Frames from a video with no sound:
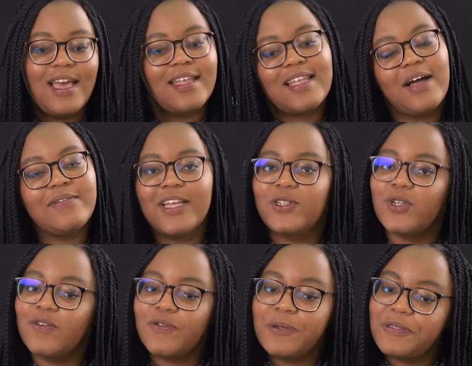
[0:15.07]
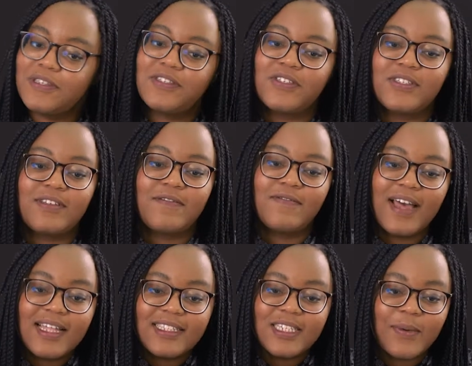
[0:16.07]
Now, nature of roots is just a
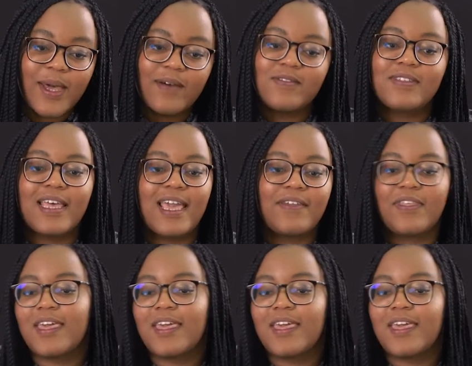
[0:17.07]
fancy way of saying the